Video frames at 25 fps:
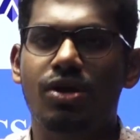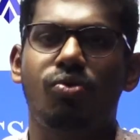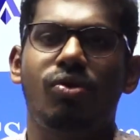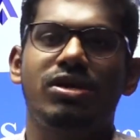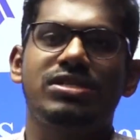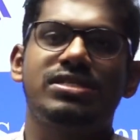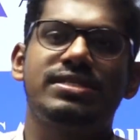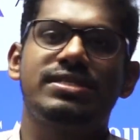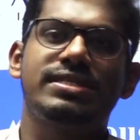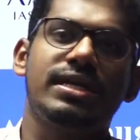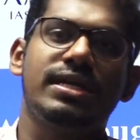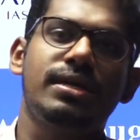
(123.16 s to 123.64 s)

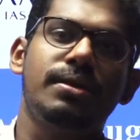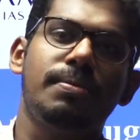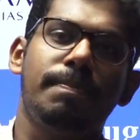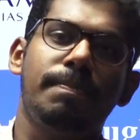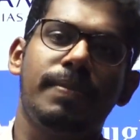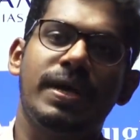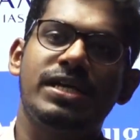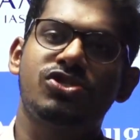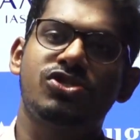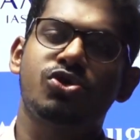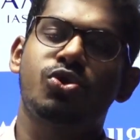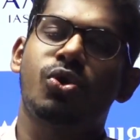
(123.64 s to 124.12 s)
question
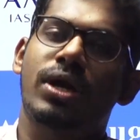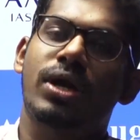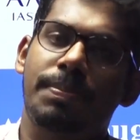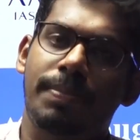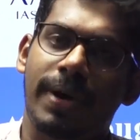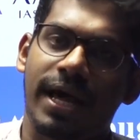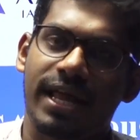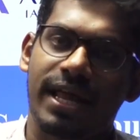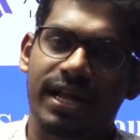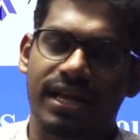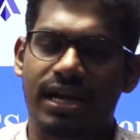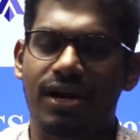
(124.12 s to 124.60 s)
based on a
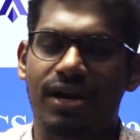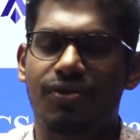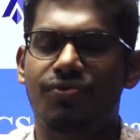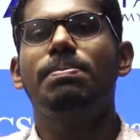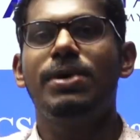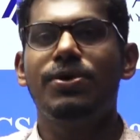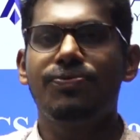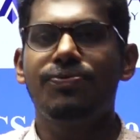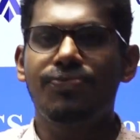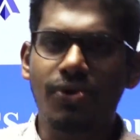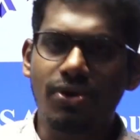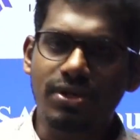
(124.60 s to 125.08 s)
paragraph.
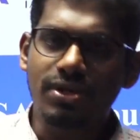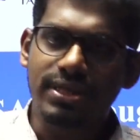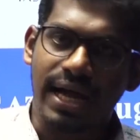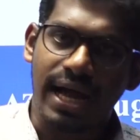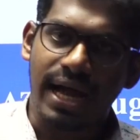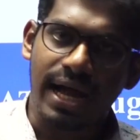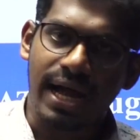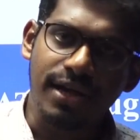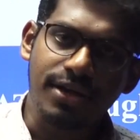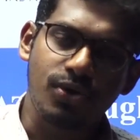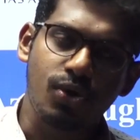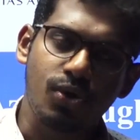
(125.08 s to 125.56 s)
Before
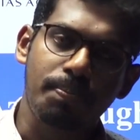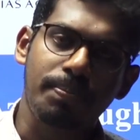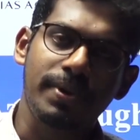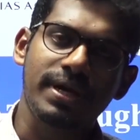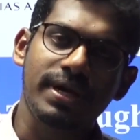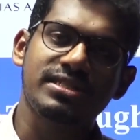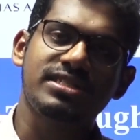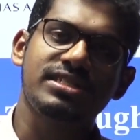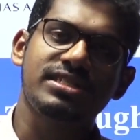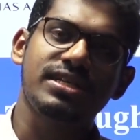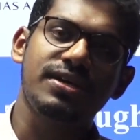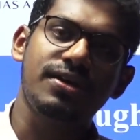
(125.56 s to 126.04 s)
that,
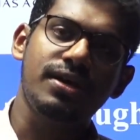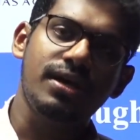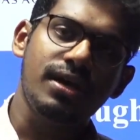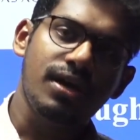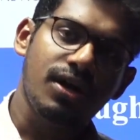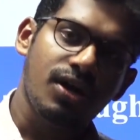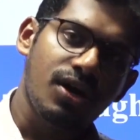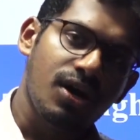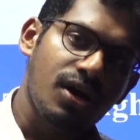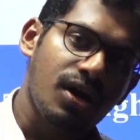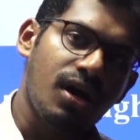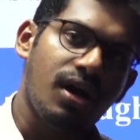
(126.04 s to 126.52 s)
UPSC
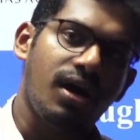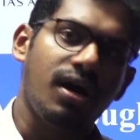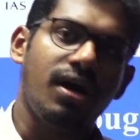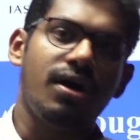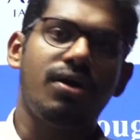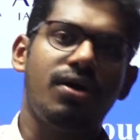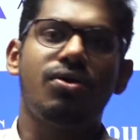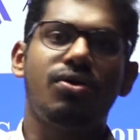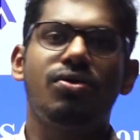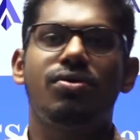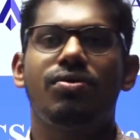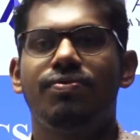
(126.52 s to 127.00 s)

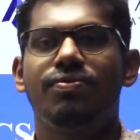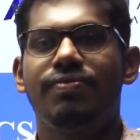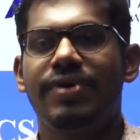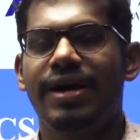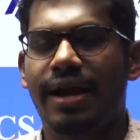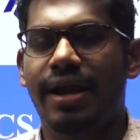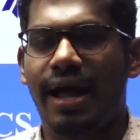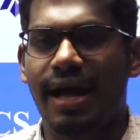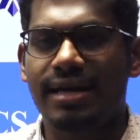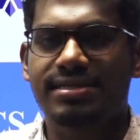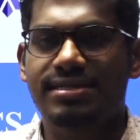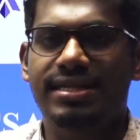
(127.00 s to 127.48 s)

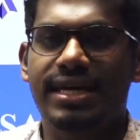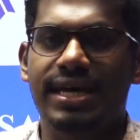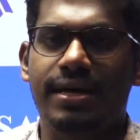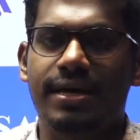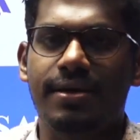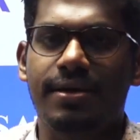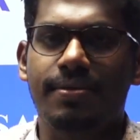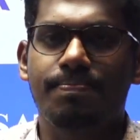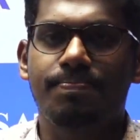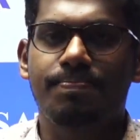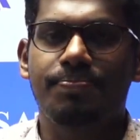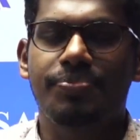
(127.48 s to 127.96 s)
were
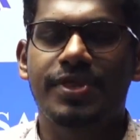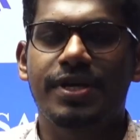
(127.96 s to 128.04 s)
asking